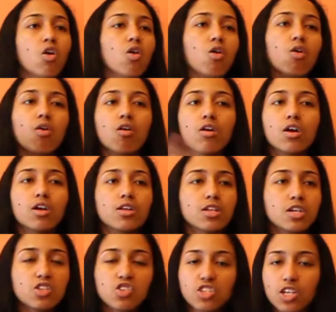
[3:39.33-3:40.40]
or
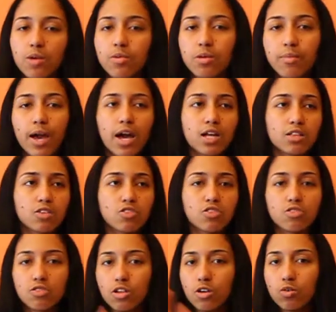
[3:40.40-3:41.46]
they're just coming back to
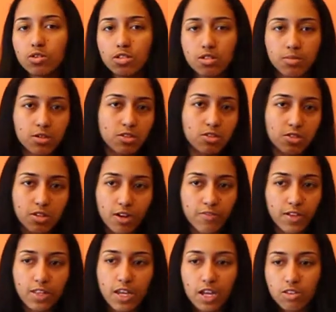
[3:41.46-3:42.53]
just deal with some other stuff
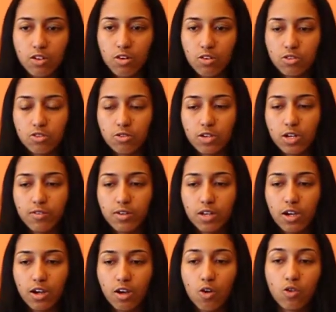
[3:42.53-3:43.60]
that they had to go
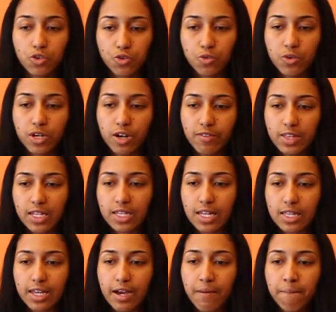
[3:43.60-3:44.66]
through and everything like
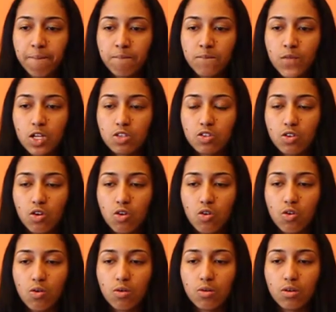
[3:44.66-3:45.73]
that.
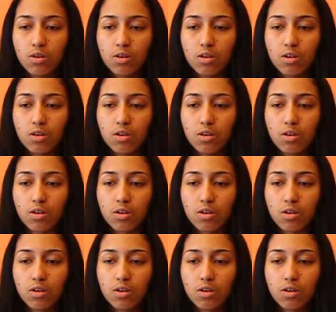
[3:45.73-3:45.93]
So